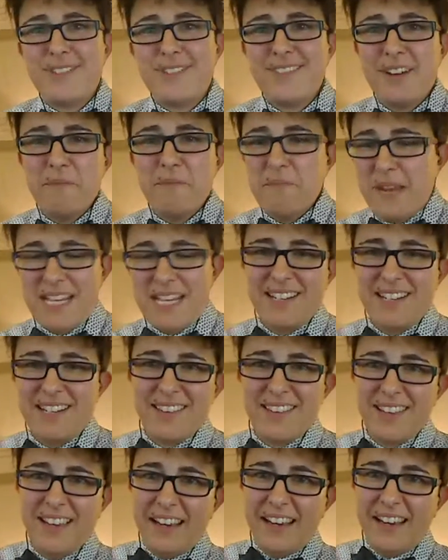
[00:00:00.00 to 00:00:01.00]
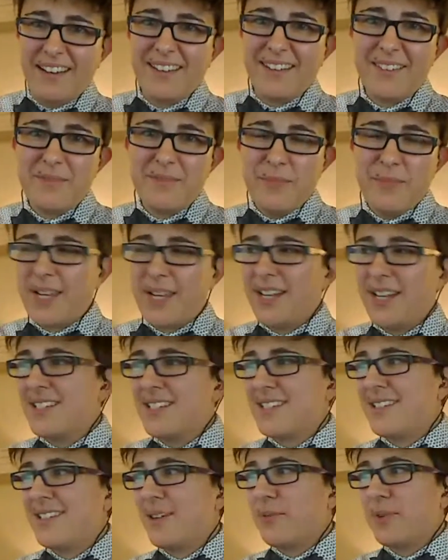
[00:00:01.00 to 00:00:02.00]
amazing thing,
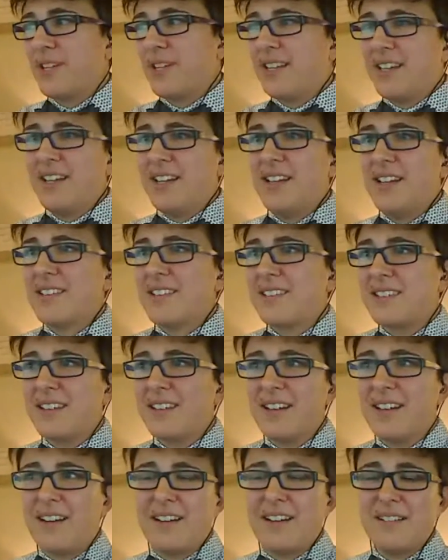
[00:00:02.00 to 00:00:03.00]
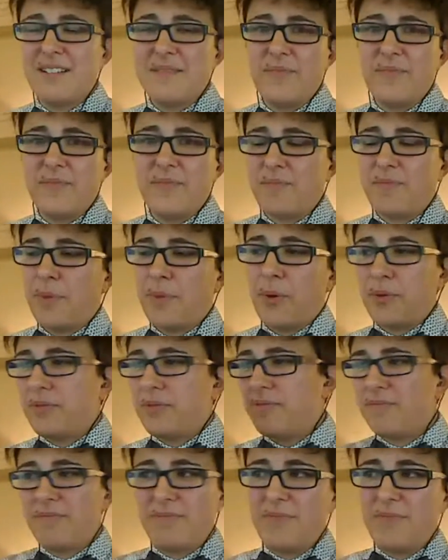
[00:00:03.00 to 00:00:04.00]
because it really is both
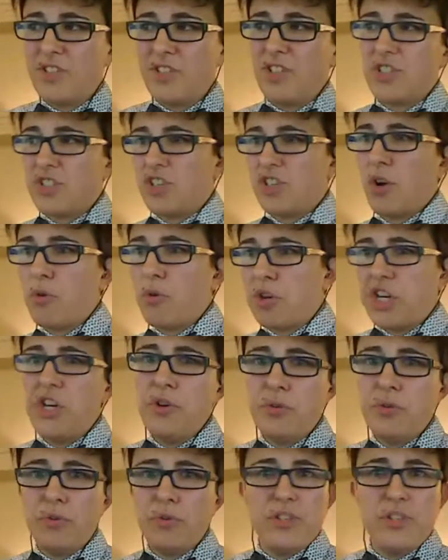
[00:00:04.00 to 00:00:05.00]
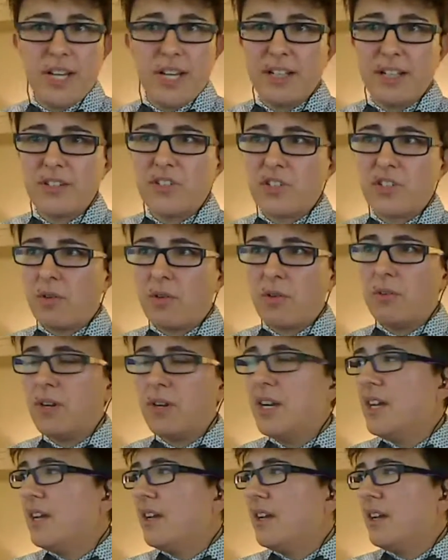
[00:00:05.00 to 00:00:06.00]
so huge yet so
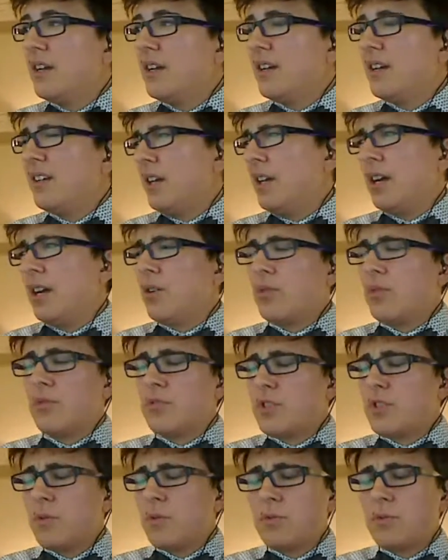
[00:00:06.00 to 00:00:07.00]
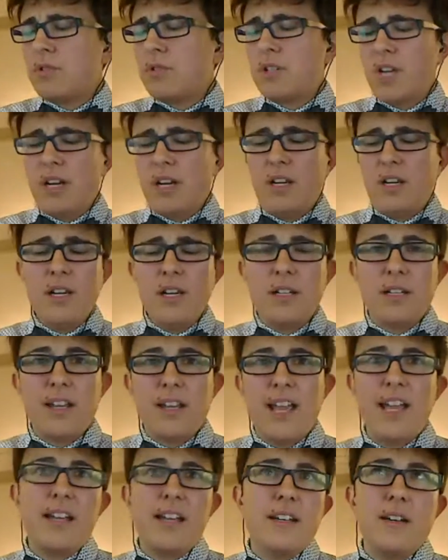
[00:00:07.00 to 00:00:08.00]
so tight-knit.
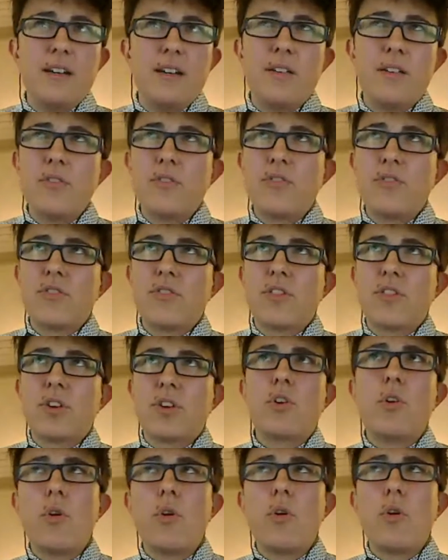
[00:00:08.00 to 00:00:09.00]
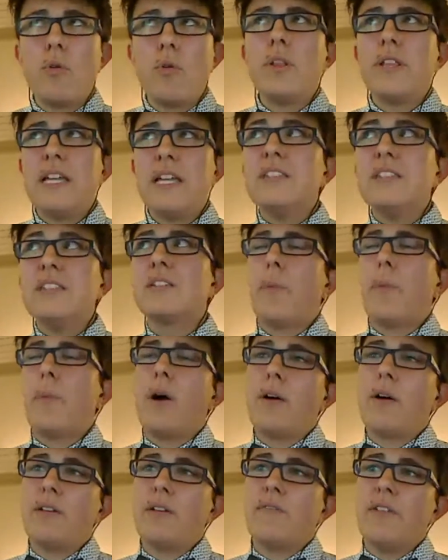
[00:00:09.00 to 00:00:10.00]
And the coolest
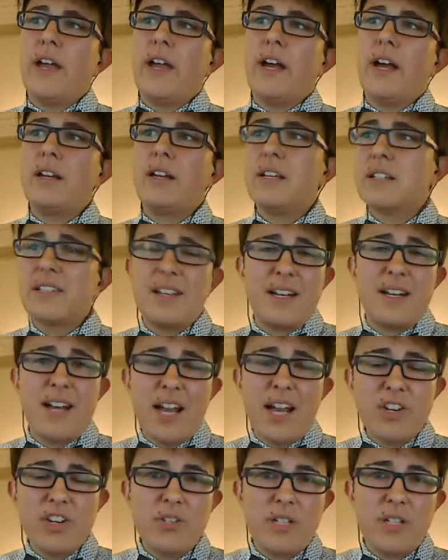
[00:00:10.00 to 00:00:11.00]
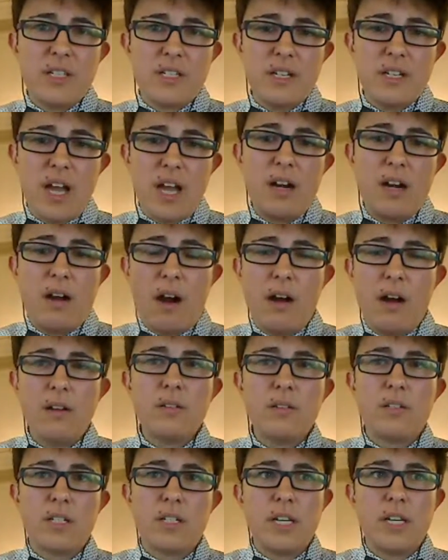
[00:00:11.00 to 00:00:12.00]
part of that is that it actually is not
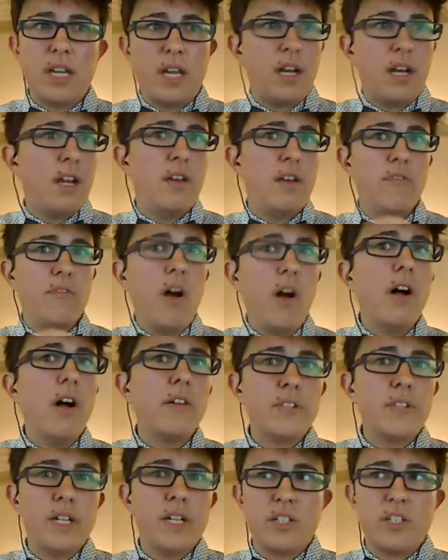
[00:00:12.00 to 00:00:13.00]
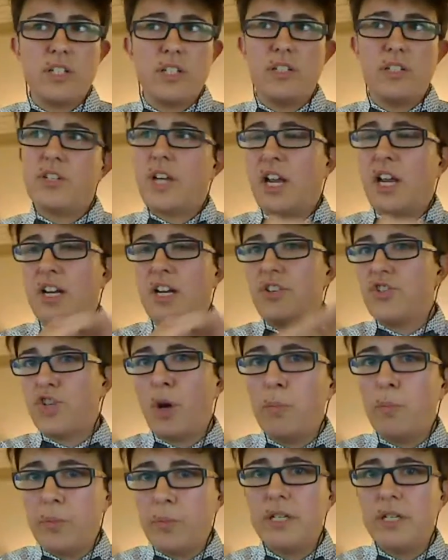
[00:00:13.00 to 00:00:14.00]
hard to get involved and to kind of
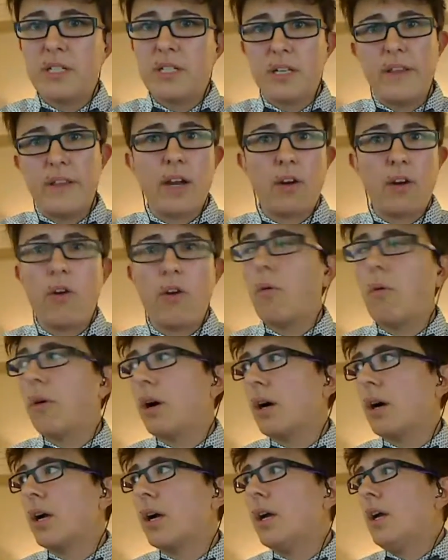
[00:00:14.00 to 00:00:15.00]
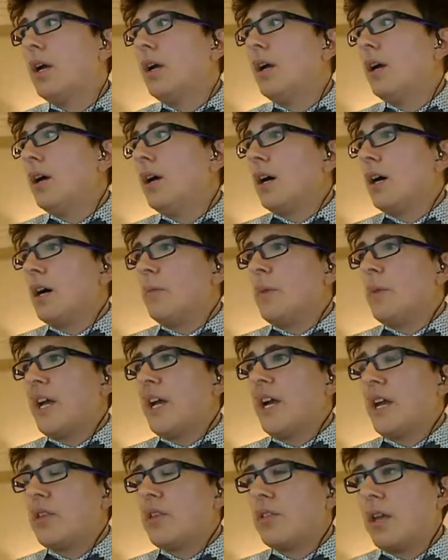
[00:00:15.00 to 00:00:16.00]
jump into that core. And
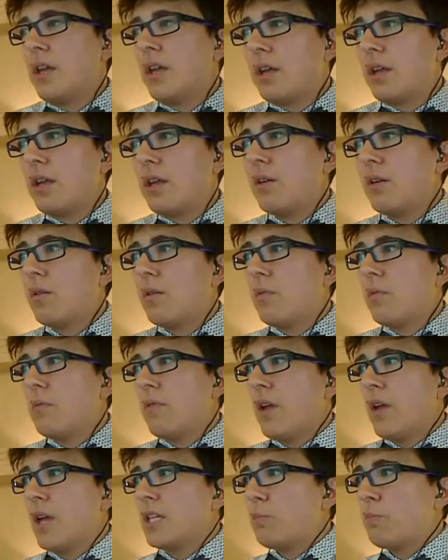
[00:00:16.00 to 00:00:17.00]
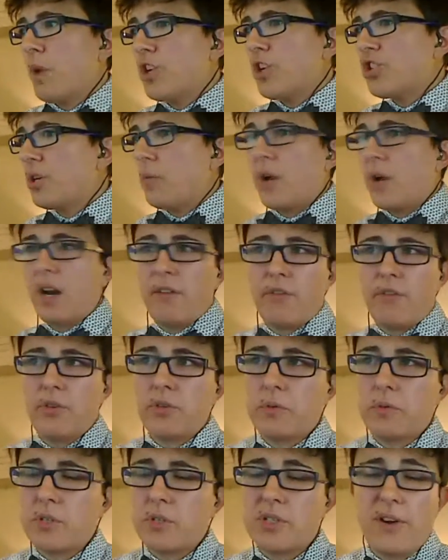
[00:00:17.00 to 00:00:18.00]
I think, especially when I first
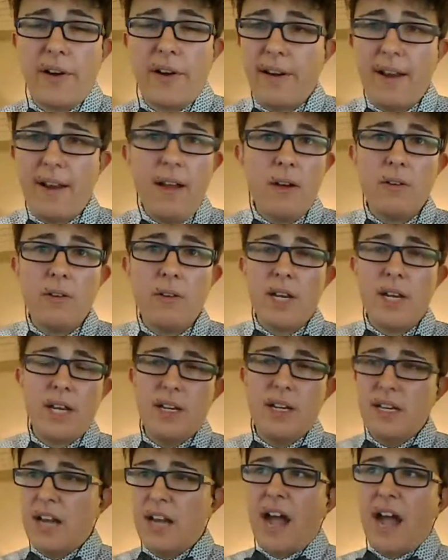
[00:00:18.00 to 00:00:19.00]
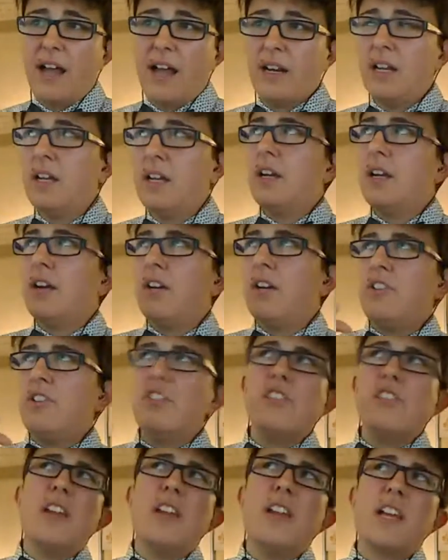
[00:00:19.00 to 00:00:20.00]
was starting out and not
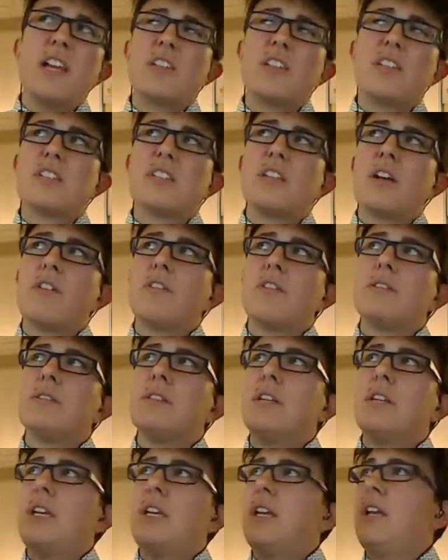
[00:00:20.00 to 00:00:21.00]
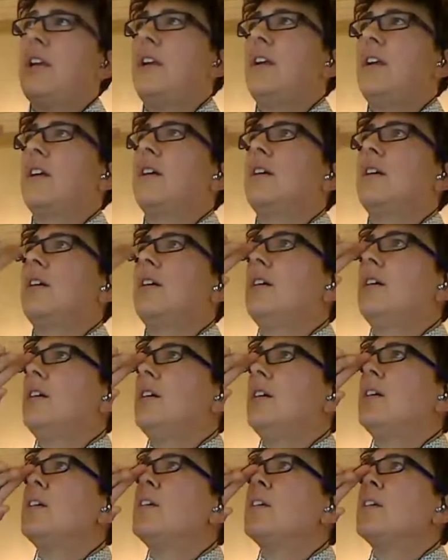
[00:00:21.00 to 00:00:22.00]
necessarily
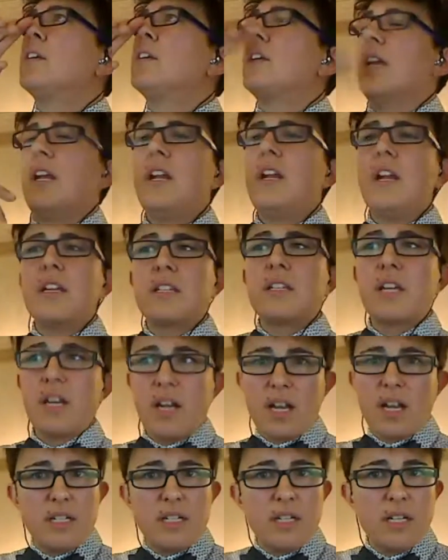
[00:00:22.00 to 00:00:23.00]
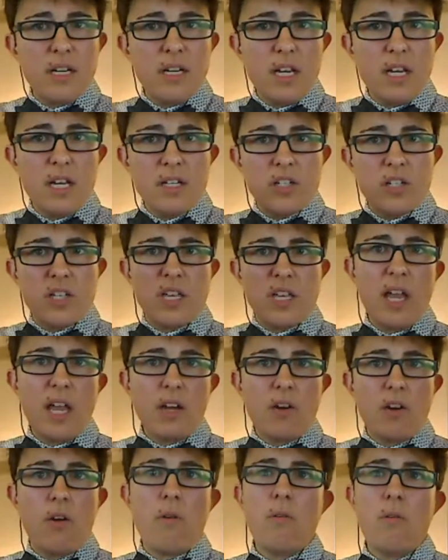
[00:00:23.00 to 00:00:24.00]
getting as connected into that
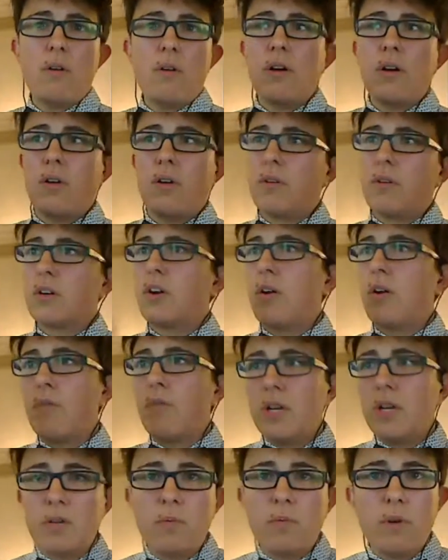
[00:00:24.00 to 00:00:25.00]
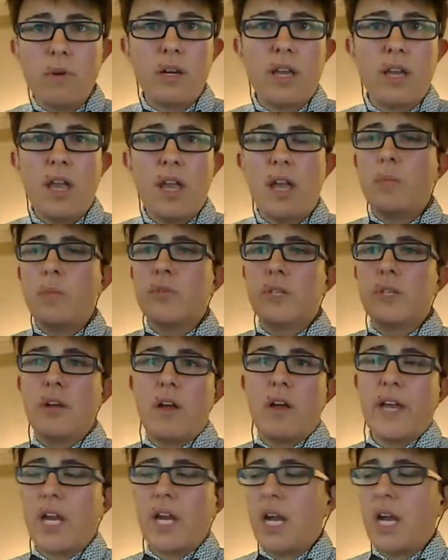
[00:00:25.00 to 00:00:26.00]
core or going to work camps and all
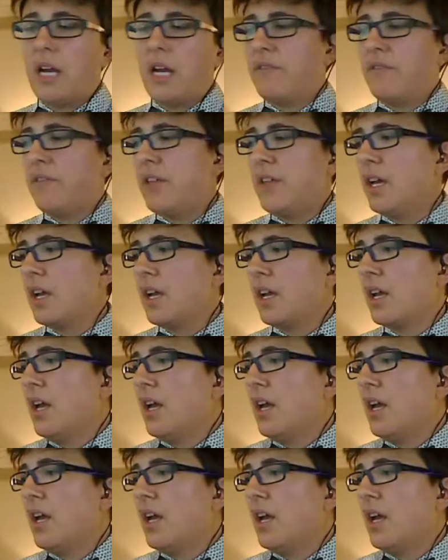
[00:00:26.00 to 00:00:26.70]
that kind of thing,